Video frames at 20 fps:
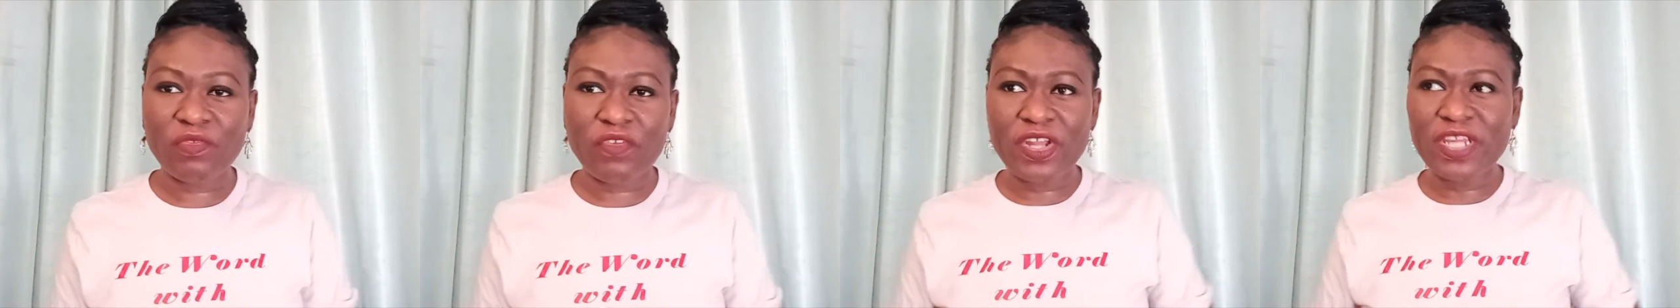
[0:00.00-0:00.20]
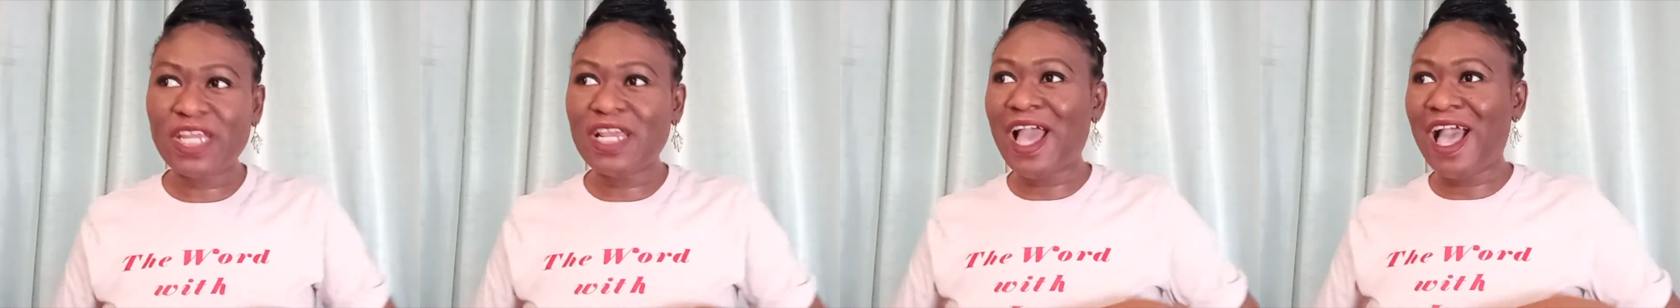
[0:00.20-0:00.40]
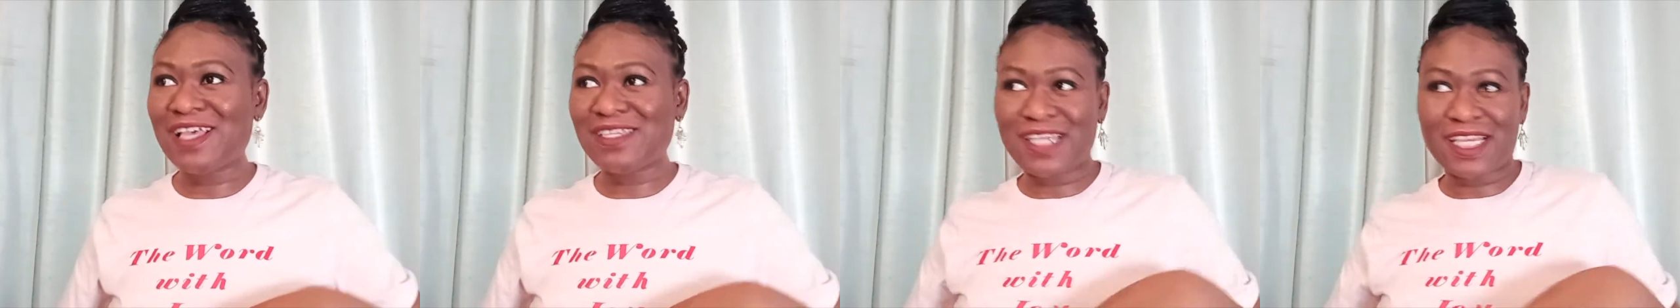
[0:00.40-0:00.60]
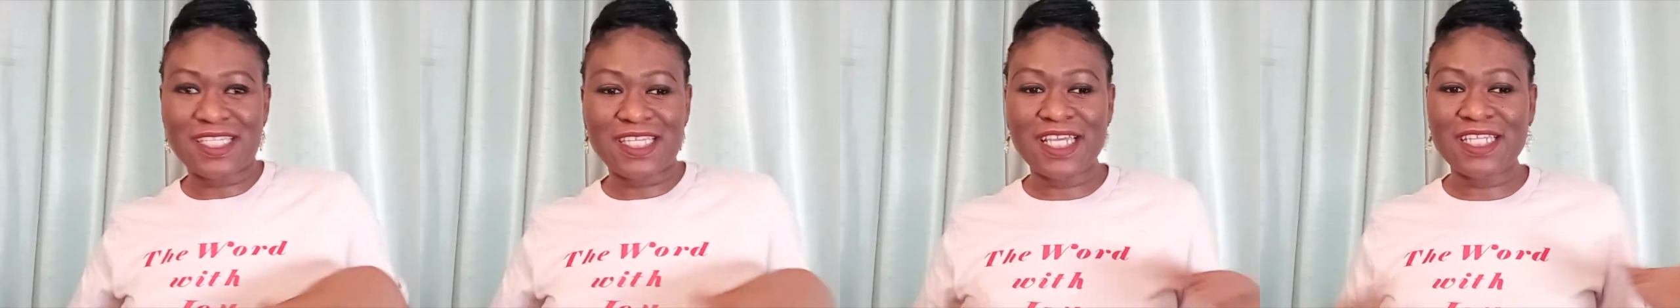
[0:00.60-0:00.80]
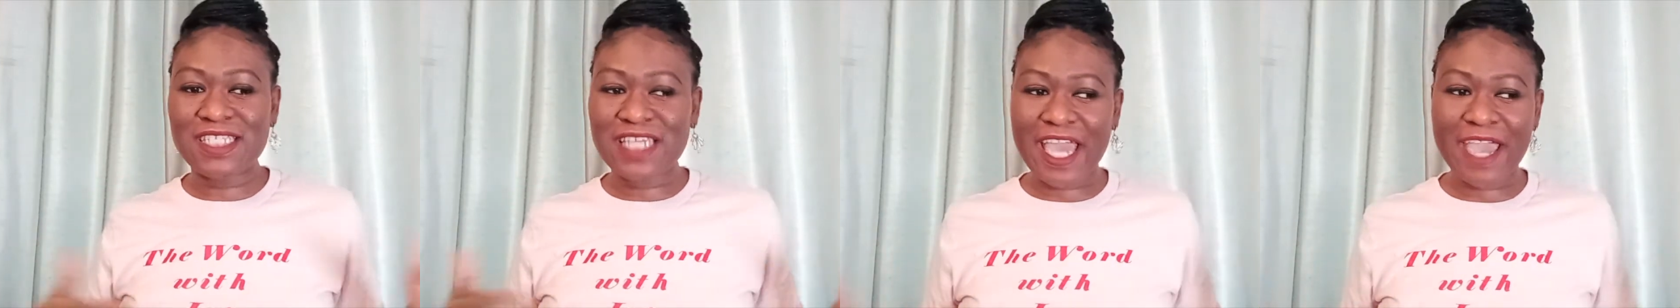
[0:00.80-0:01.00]
We've already asked, like,
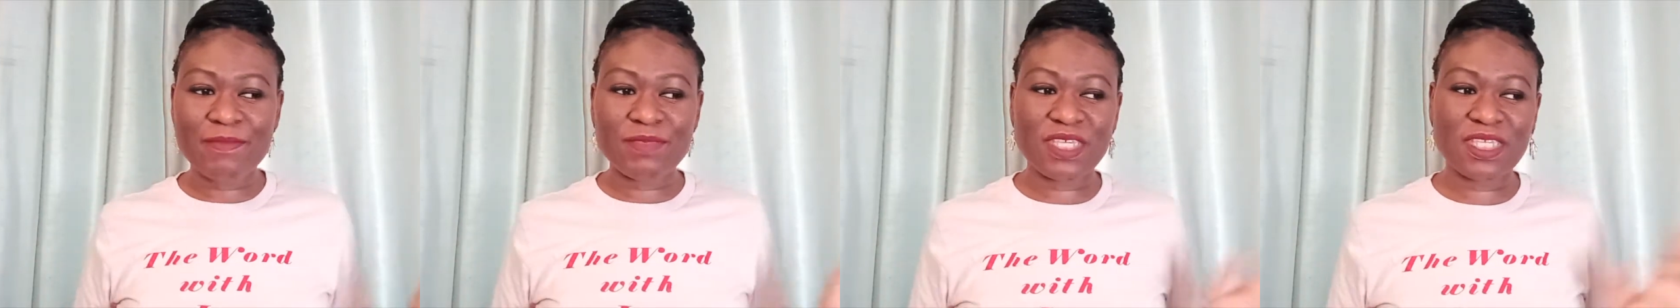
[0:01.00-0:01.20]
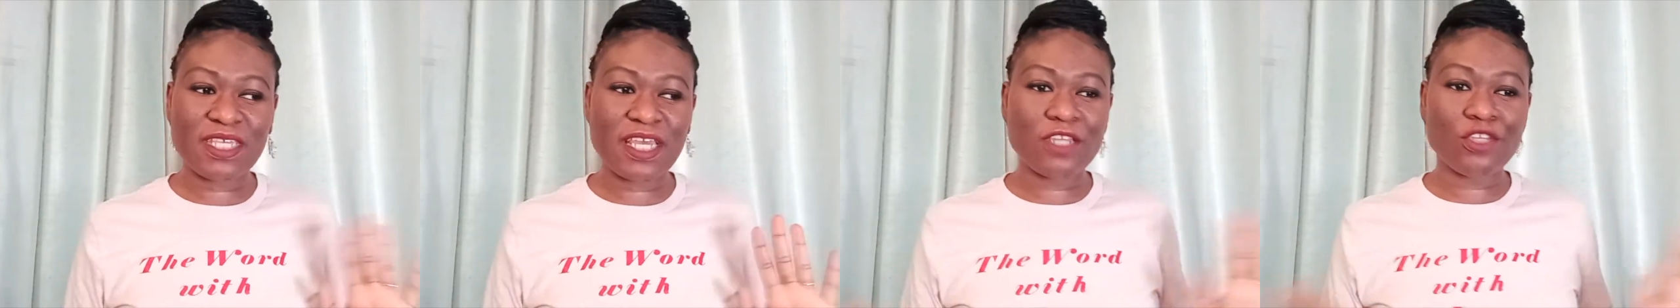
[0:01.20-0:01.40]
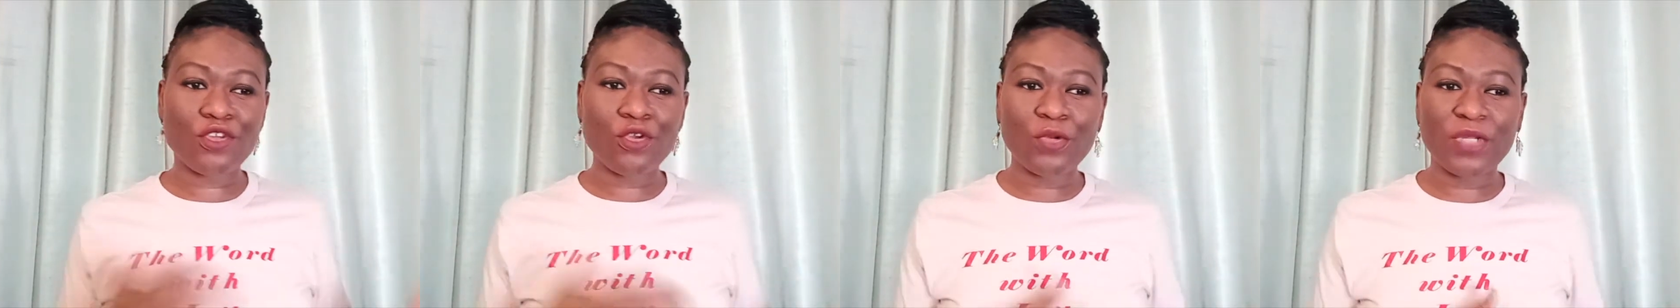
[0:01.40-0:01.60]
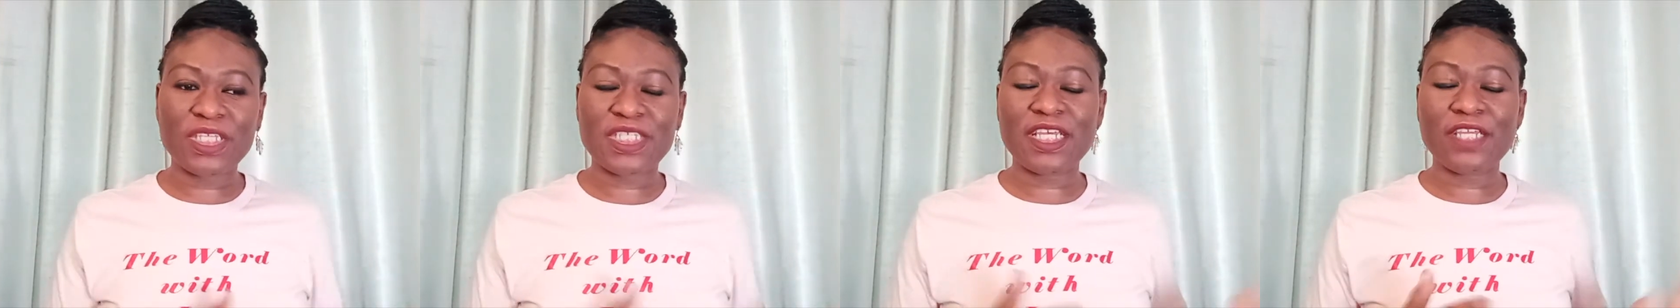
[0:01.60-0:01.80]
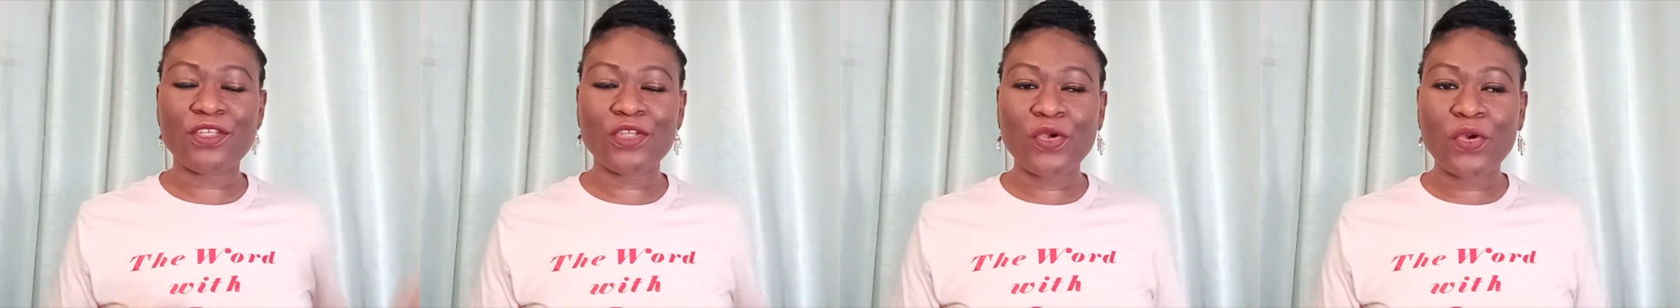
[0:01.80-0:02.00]
10 times. They said
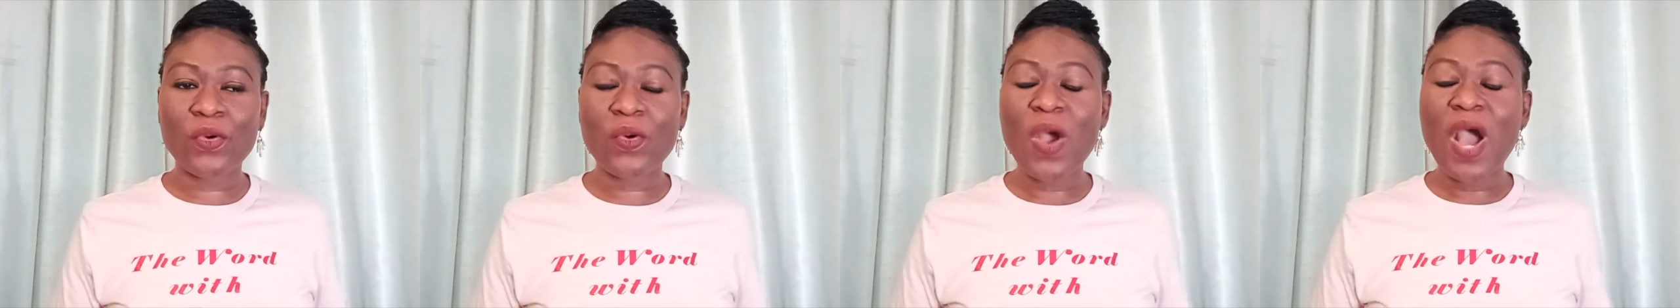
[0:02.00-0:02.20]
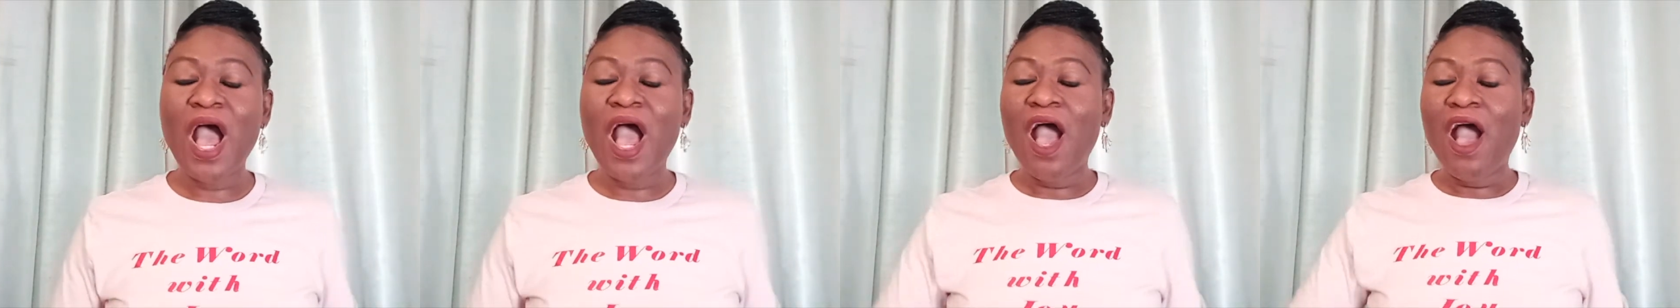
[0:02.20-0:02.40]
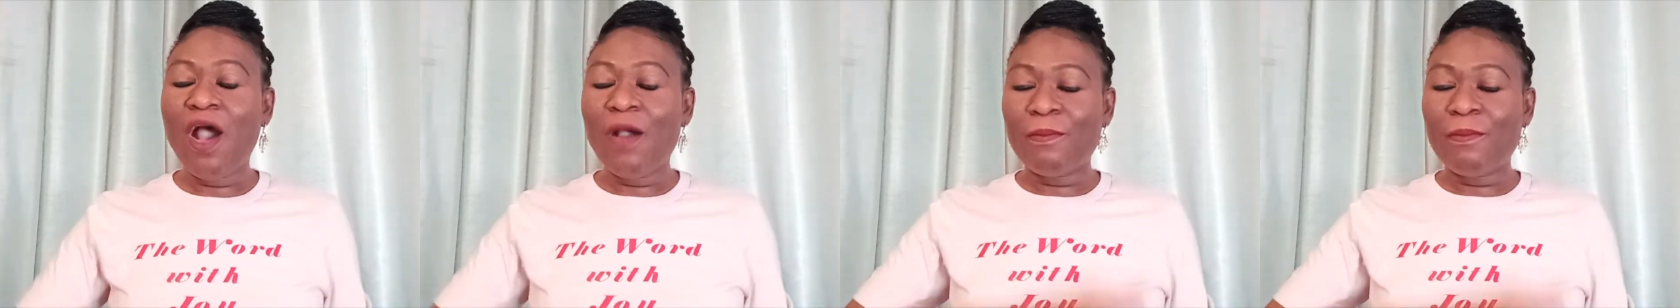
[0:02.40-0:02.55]
no.